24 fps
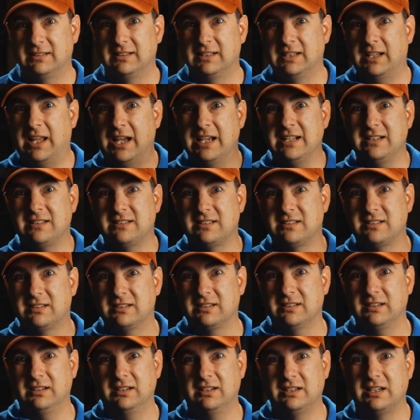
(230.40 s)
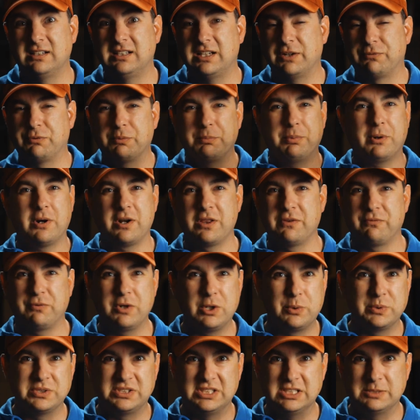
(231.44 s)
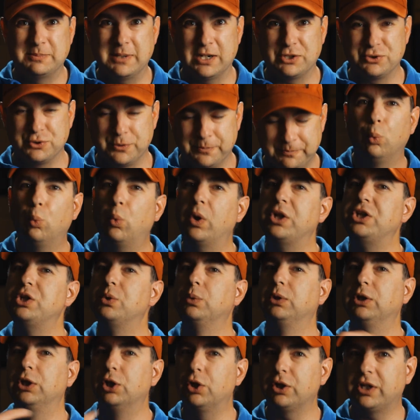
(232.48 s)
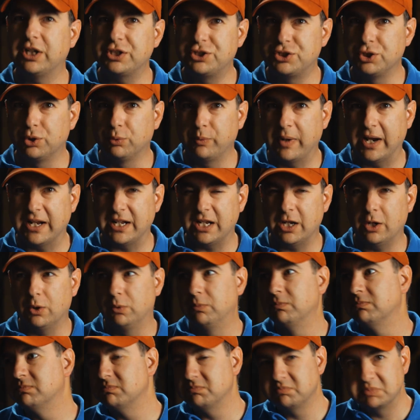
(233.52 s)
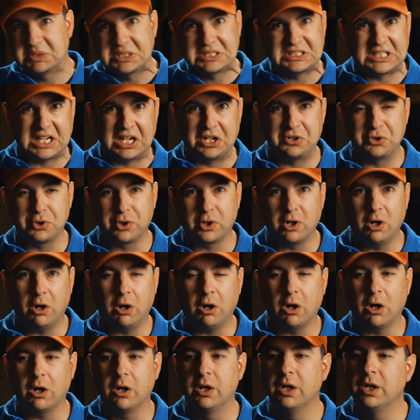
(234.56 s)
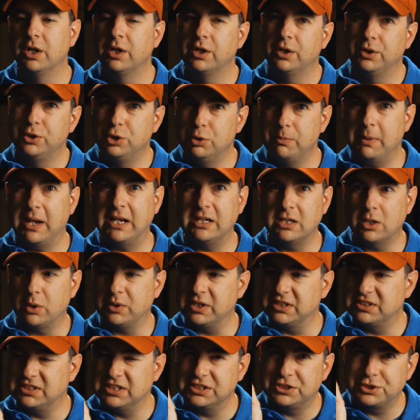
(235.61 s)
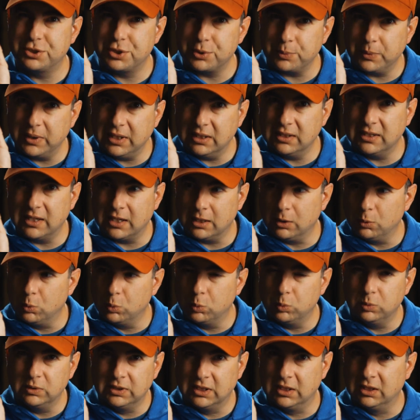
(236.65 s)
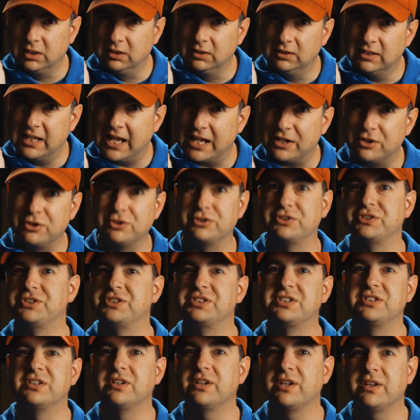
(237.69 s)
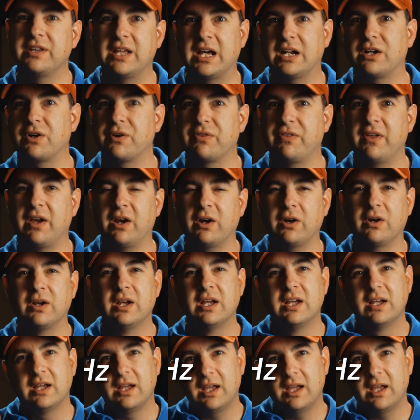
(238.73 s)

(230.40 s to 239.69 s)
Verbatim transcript: light in a different part of the frequency spectrum. When you look at your radio, say in your car, you may notice these three little letters that are there: